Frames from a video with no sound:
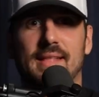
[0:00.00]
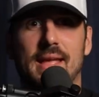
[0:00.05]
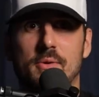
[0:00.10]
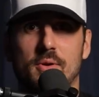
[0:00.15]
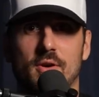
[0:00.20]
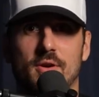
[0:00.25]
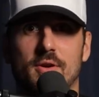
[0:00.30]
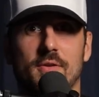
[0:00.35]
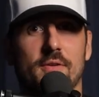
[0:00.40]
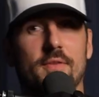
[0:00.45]
they
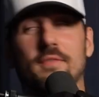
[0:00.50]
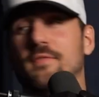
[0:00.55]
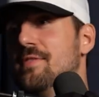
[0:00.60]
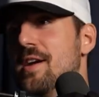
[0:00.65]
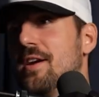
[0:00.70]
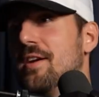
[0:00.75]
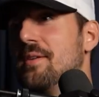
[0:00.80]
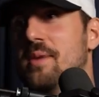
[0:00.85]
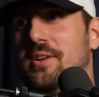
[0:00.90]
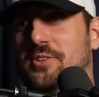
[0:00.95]
were
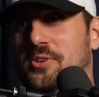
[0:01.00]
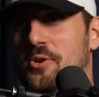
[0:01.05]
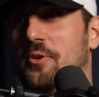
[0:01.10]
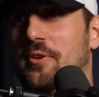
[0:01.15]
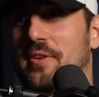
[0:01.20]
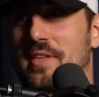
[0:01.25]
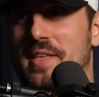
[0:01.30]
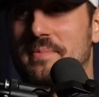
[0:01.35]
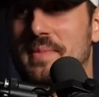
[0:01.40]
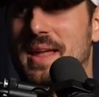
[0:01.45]
very much
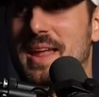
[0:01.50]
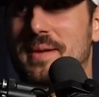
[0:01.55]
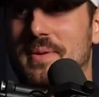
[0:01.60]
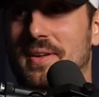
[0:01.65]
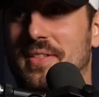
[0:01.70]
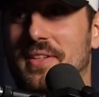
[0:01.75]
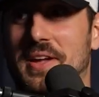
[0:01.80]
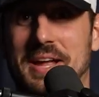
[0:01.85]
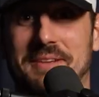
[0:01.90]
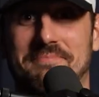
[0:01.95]
older than me,
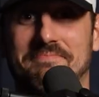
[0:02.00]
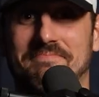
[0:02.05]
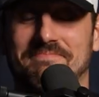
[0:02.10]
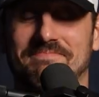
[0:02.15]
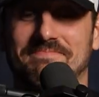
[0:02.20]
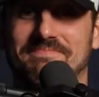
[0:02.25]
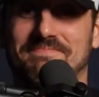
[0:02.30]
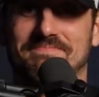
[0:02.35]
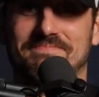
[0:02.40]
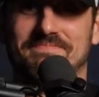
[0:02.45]
but like
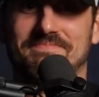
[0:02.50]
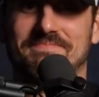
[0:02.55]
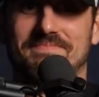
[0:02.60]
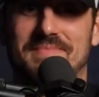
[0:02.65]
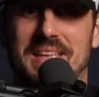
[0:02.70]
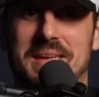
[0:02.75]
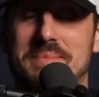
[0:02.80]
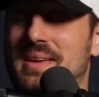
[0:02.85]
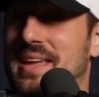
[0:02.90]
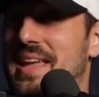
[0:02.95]

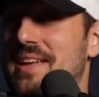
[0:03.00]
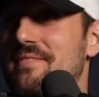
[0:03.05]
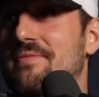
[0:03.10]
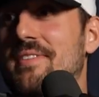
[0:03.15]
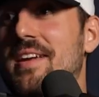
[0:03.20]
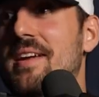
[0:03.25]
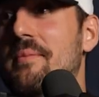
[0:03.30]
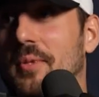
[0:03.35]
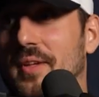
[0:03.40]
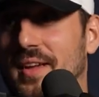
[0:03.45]
they became
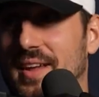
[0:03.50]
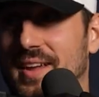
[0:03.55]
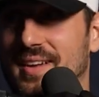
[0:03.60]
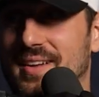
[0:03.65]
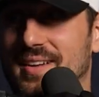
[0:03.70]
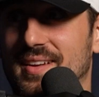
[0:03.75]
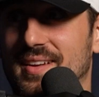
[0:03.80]
family.